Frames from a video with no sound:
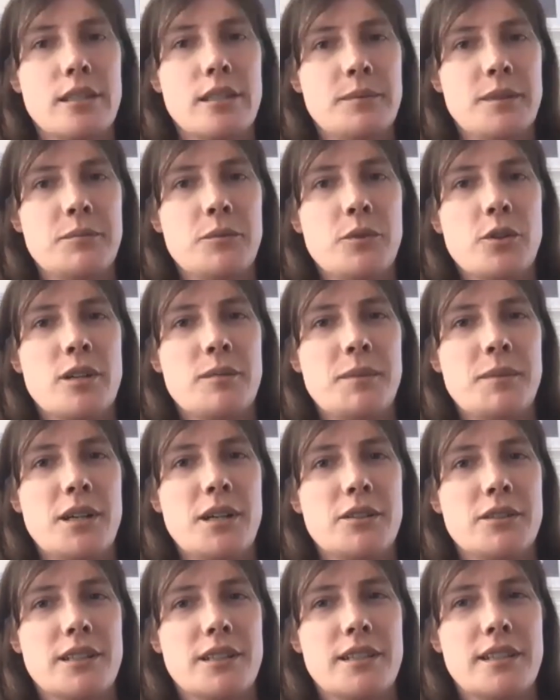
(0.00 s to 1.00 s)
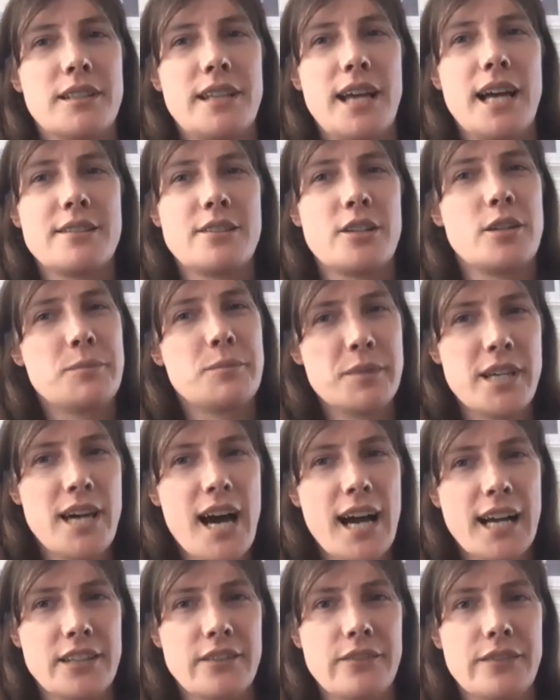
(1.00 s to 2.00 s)
bit more about that term
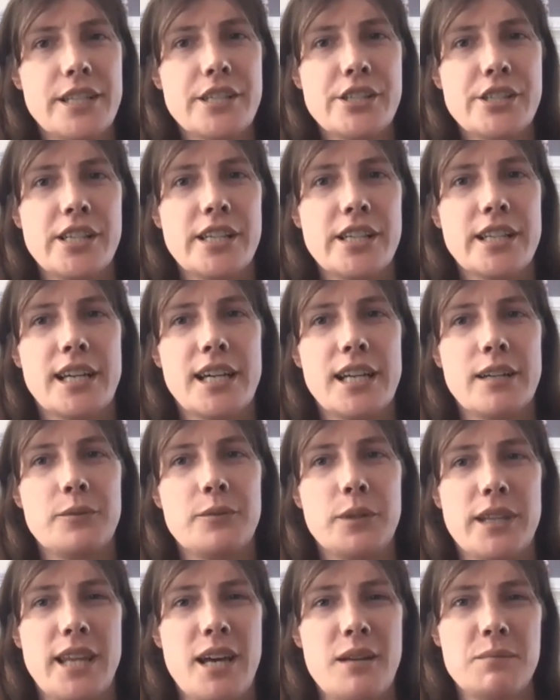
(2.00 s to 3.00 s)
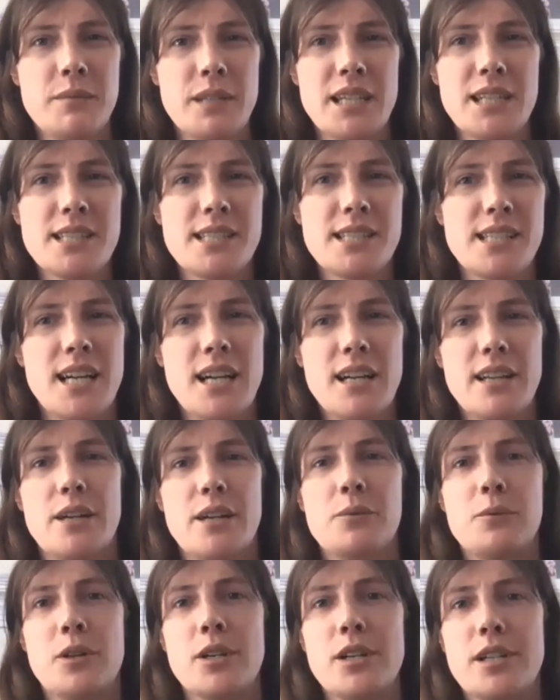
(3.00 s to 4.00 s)
deactivation and kind of what that means and how
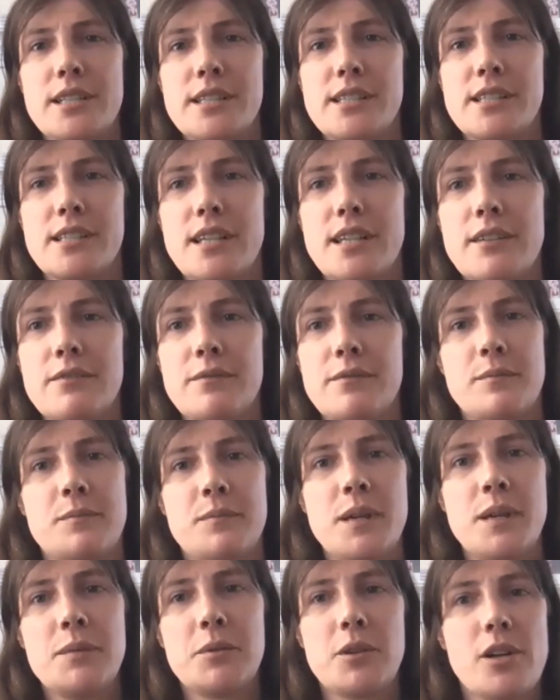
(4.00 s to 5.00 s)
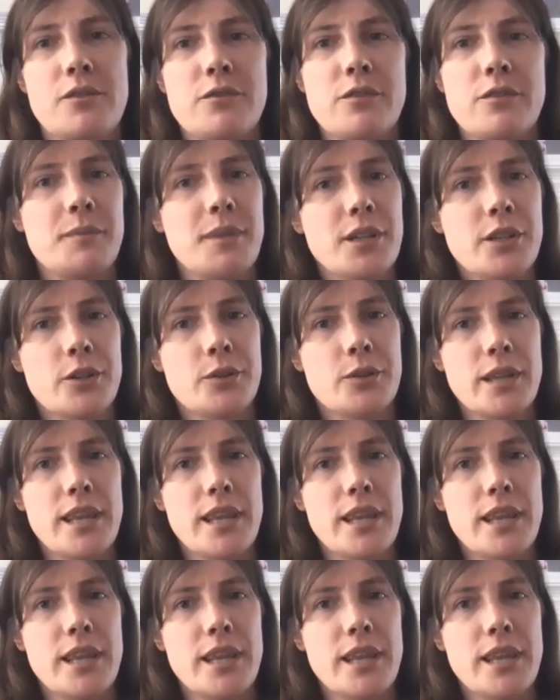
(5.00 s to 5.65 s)
that works if people aren't familiar with